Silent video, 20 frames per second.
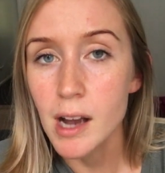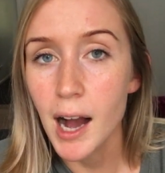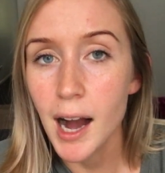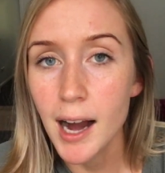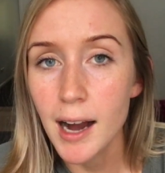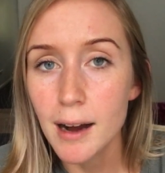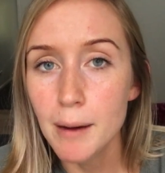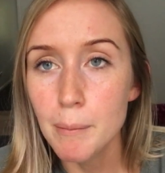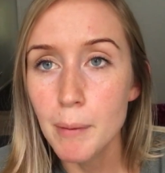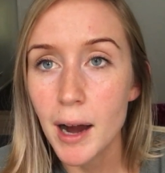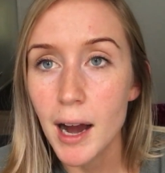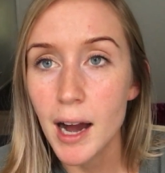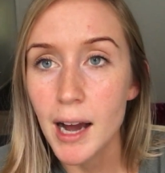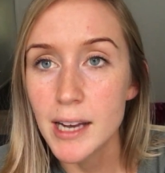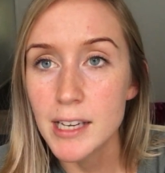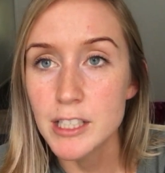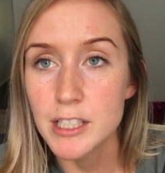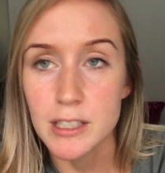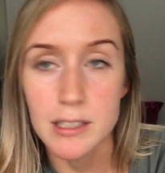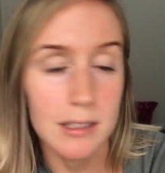
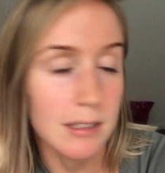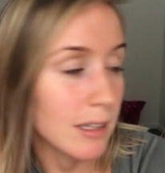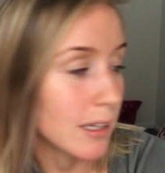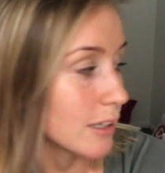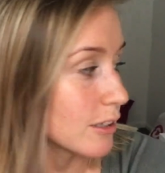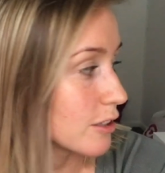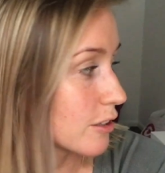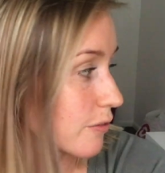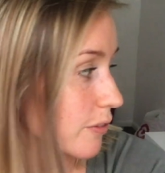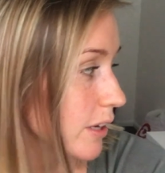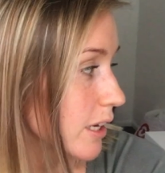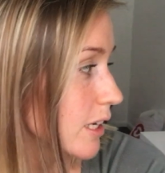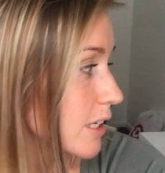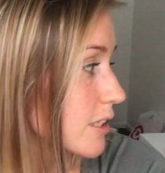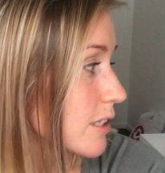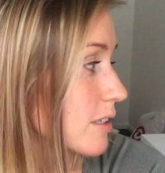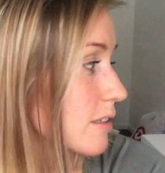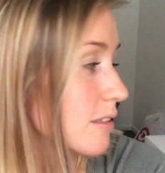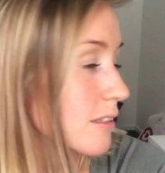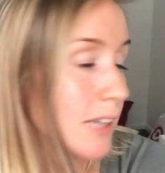I just need to finish
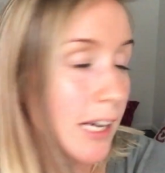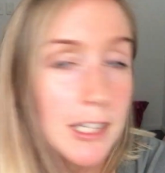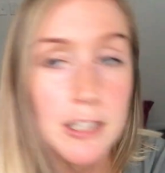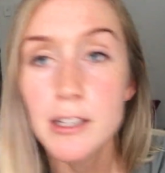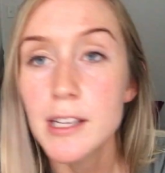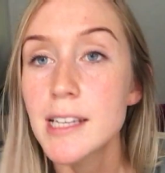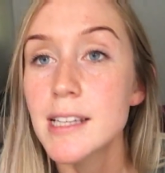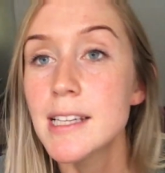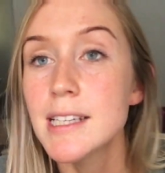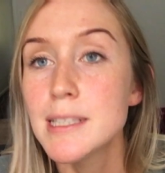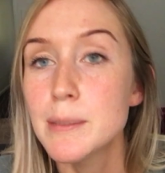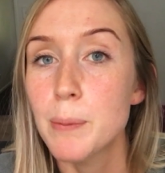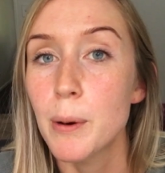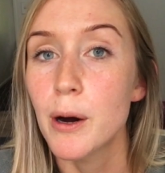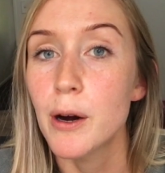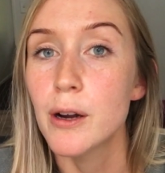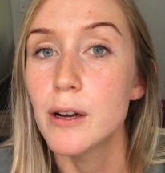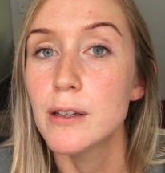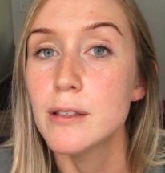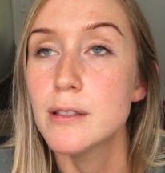scheduling these
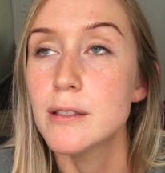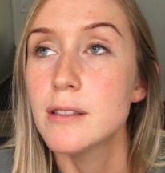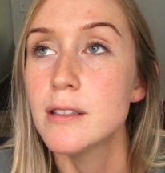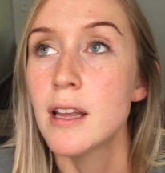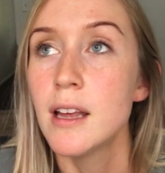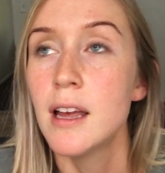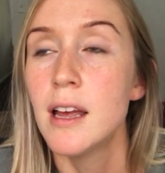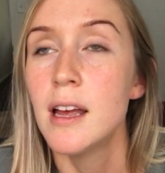posts